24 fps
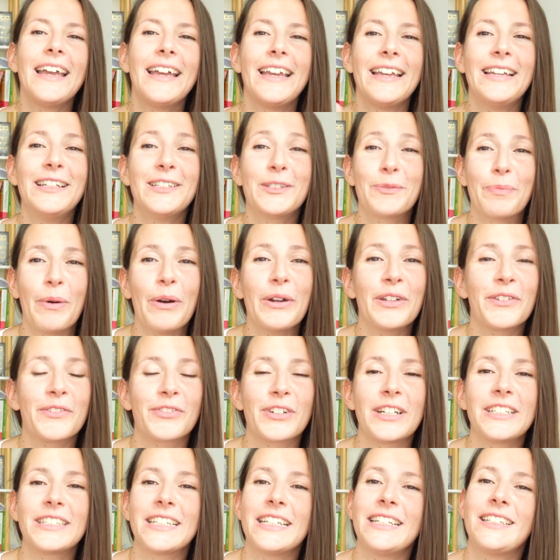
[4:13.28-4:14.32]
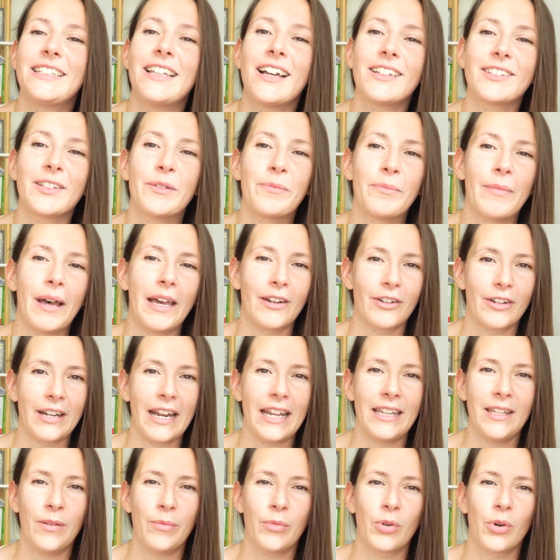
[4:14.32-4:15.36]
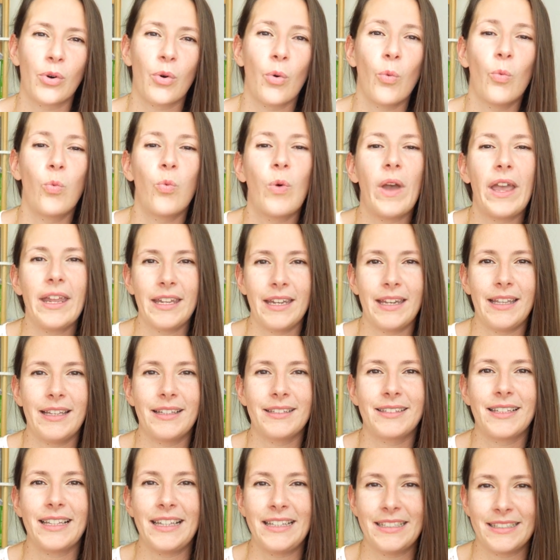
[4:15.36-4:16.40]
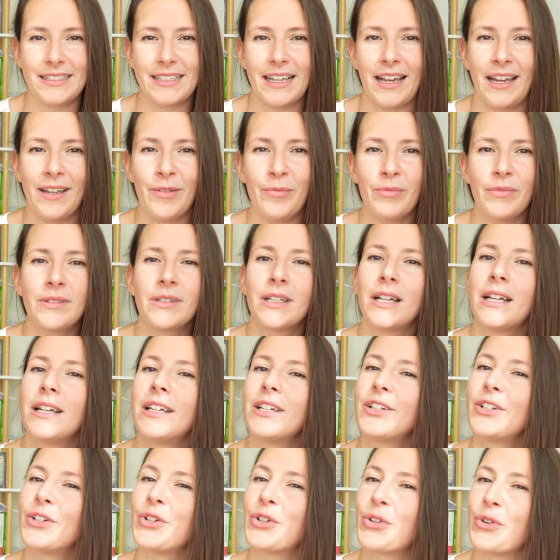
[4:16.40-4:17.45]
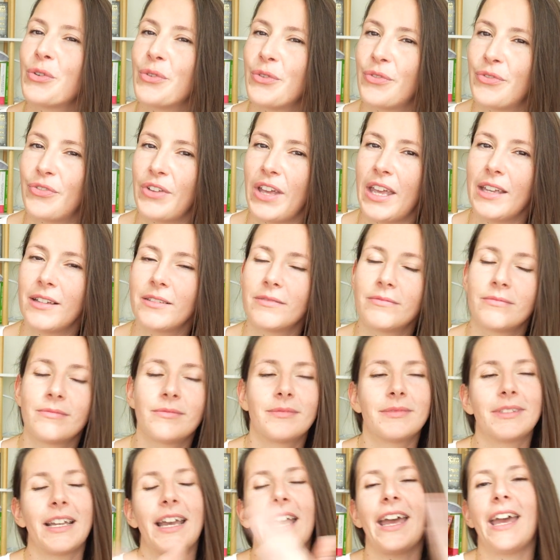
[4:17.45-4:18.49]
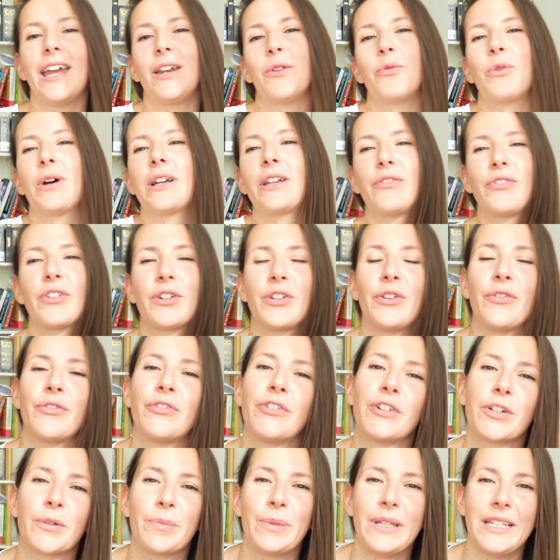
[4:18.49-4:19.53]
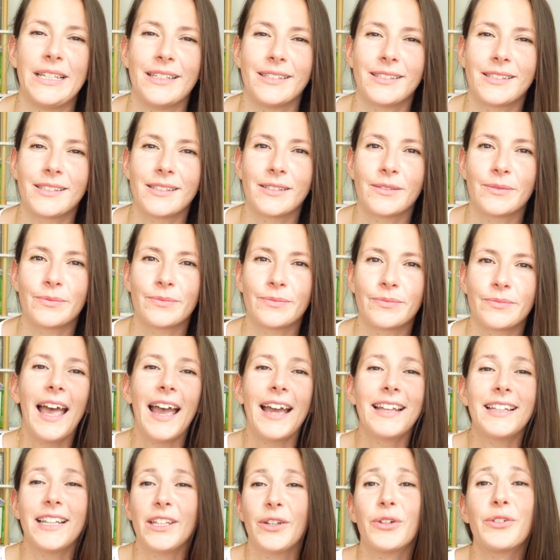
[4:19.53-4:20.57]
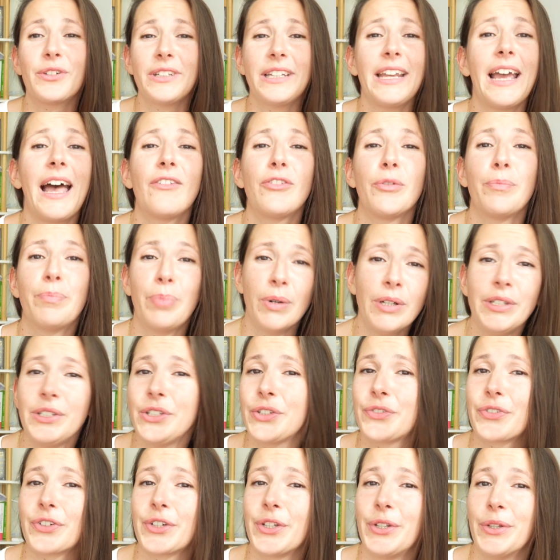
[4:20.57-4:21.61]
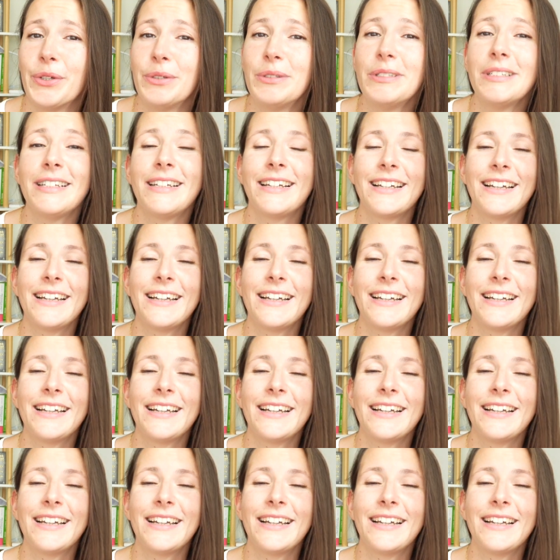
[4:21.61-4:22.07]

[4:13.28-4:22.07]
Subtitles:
In spoken French, it doesn't matter anymore when it is in time. Je vais and whatever your verb is. And I already have a bonus for you.